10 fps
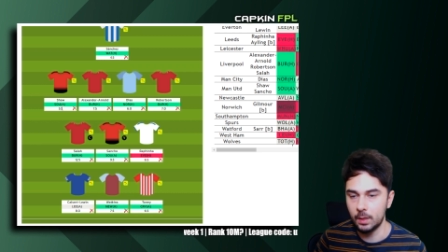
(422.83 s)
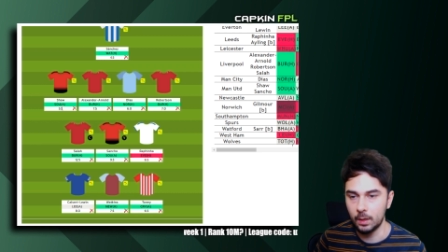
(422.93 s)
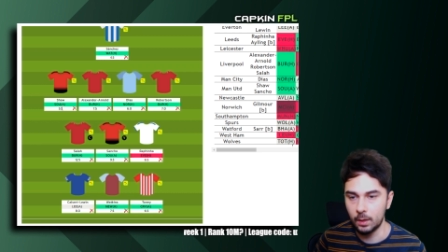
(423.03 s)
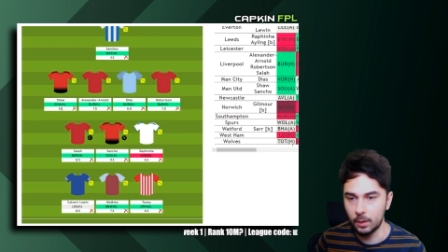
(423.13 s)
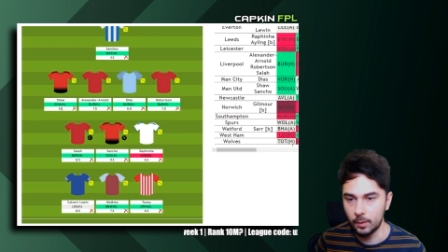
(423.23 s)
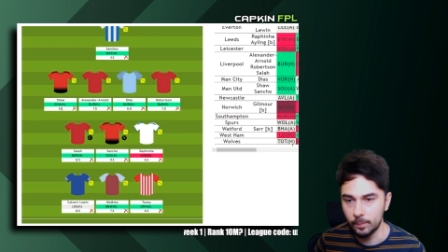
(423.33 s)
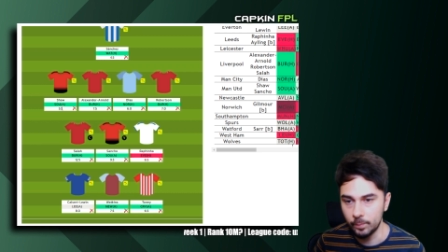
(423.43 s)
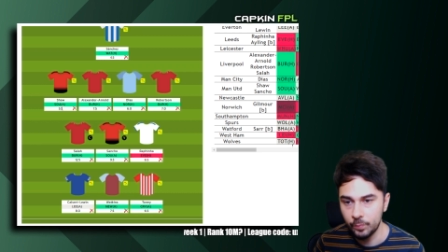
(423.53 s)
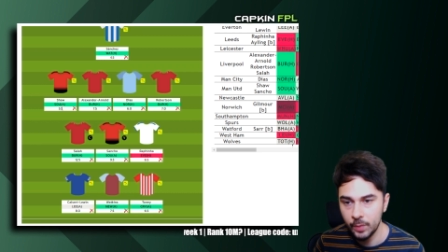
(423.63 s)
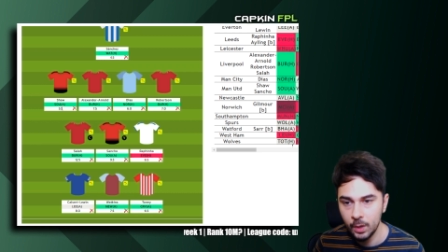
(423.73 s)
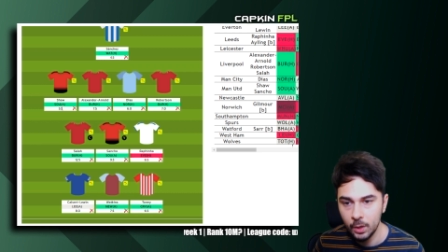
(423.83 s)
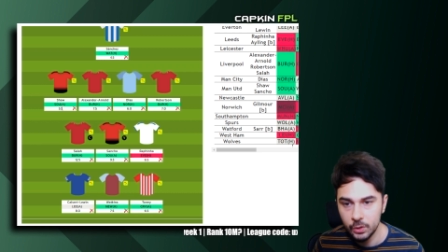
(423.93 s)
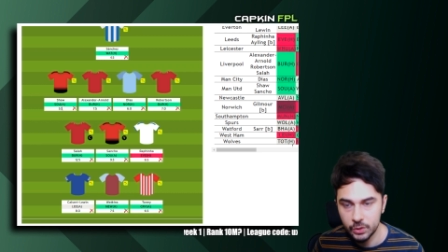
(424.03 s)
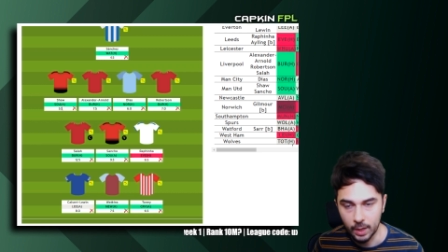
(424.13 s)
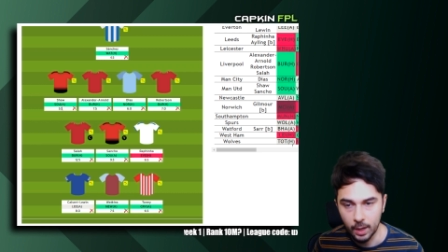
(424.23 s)
um,
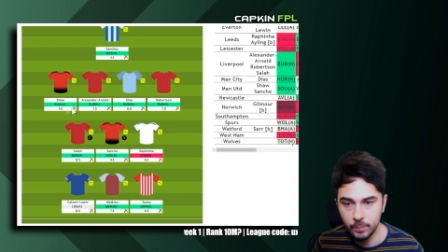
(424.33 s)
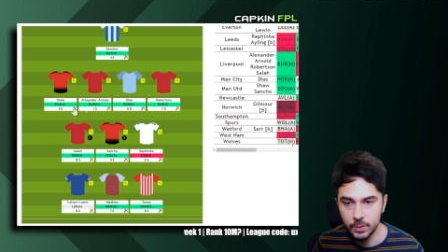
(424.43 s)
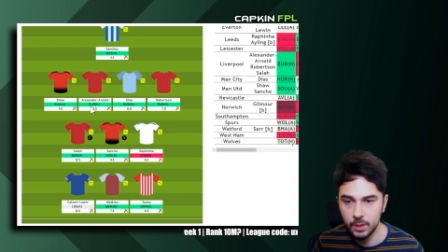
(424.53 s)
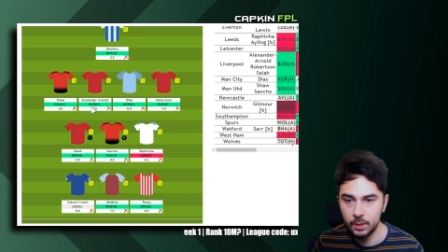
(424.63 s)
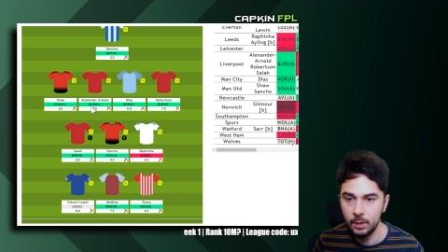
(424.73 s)
Southampton.